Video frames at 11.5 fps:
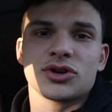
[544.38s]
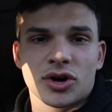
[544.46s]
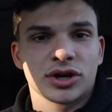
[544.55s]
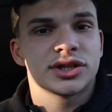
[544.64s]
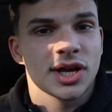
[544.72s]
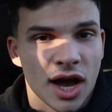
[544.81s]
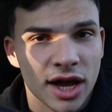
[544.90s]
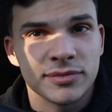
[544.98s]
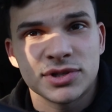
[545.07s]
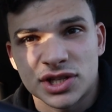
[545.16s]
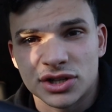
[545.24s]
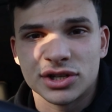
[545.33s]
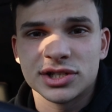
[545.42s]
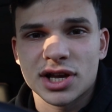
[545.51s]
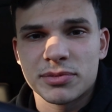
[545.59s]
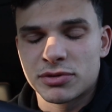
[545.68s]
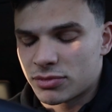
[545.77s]
Dark Time
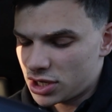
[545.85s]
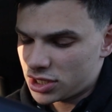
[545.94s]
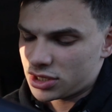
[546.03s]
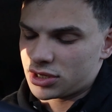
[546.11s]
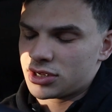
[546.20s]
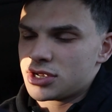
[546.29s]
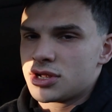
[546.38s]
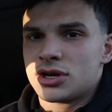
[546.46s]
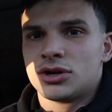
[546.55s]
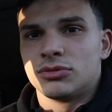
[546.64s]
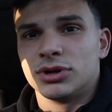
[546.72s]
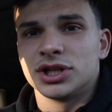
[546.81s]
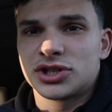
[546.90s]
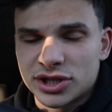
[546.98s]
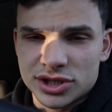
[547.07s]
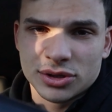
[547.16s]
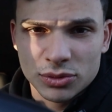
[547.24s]
series I've been making, which
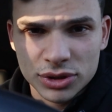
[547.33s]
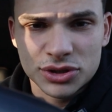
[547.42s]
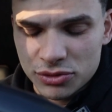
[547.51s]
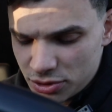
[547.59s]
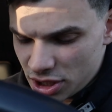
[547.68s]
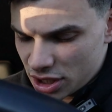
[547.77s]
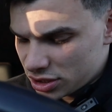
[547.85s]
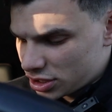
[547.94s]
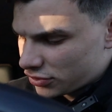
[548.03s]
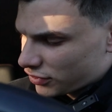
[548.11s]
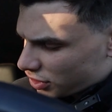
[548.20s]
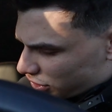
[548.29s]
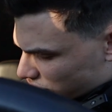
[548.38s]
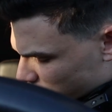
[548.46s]
is going to be ending very